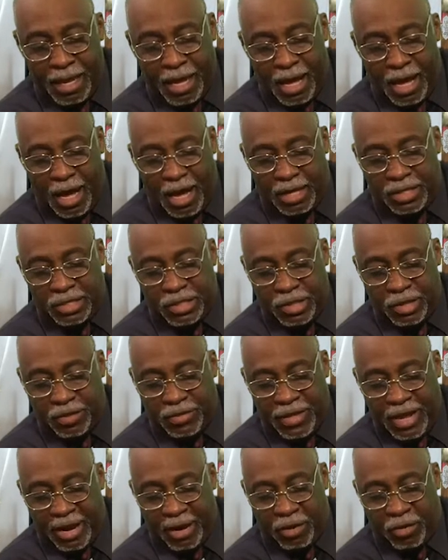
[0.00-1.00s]
unto
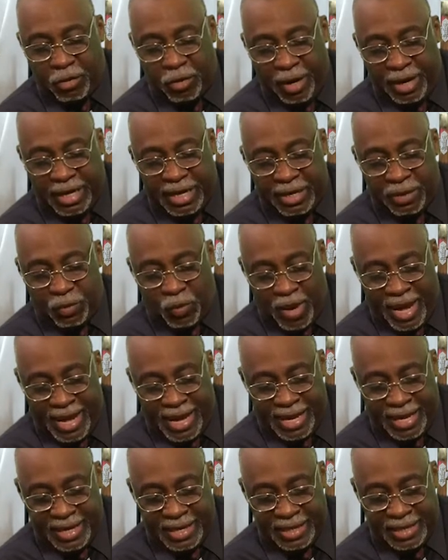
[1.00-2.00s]
their crooked
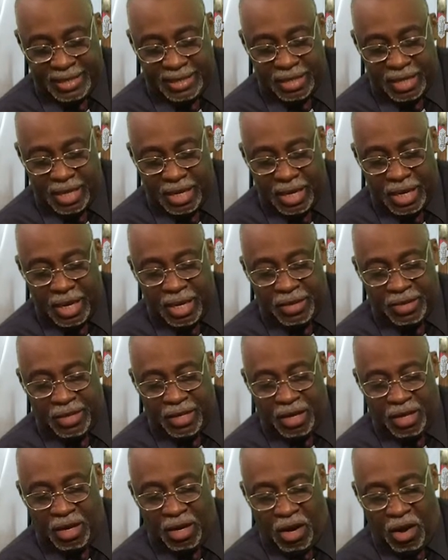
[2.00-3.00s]
ways,
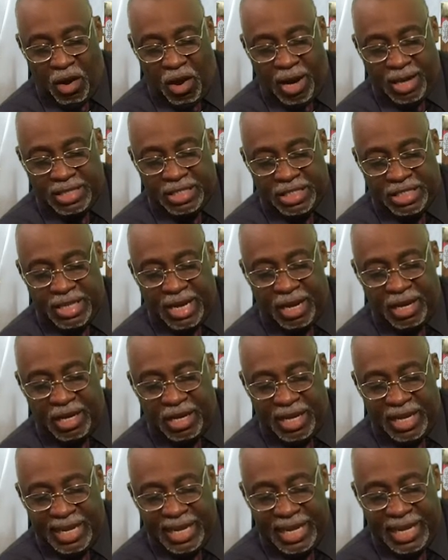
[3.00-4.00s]
the Lord shall
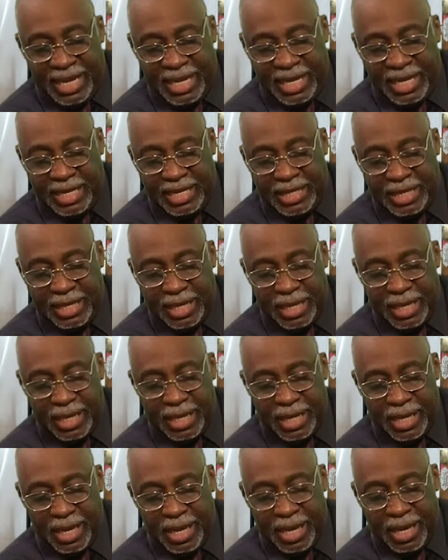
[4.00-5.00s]
lead
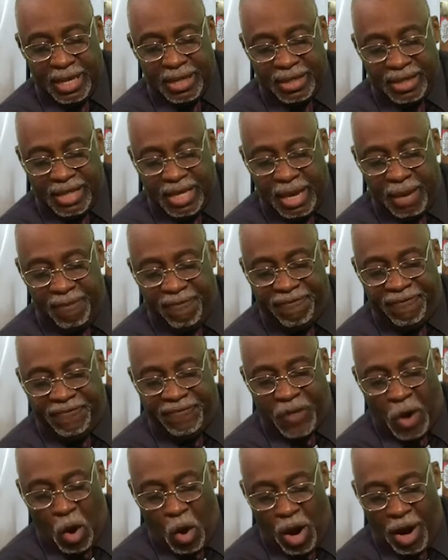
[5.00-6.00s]
them
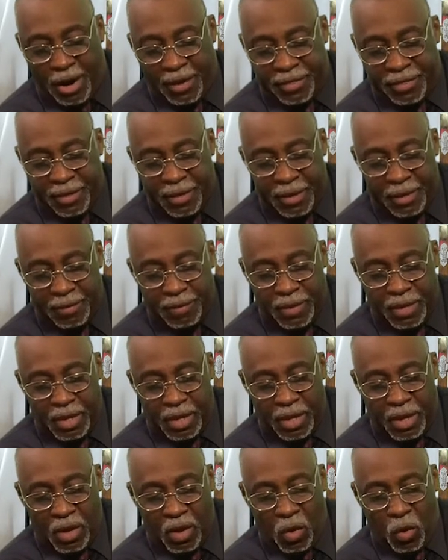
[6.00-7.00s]
forth
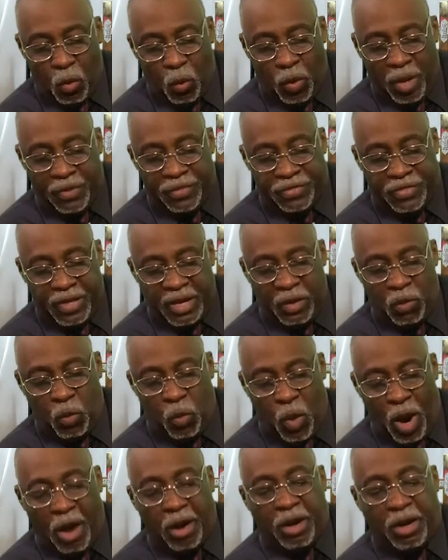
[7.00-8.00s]
with the
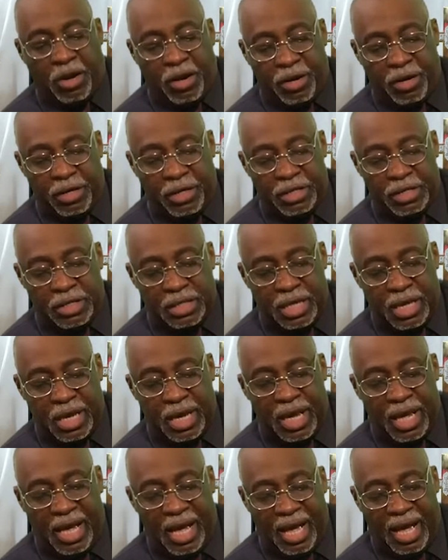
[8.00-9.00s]
workers
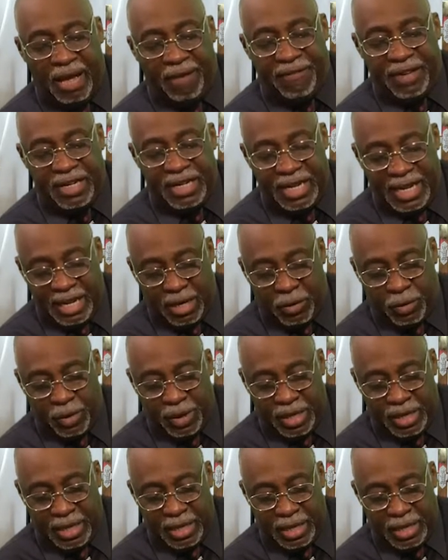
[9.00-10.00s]
of
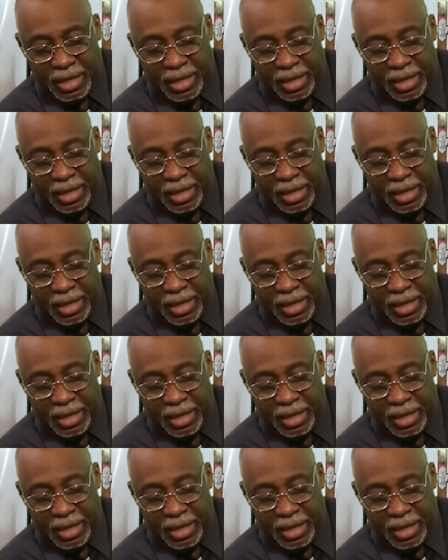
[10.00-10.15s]
iniquity.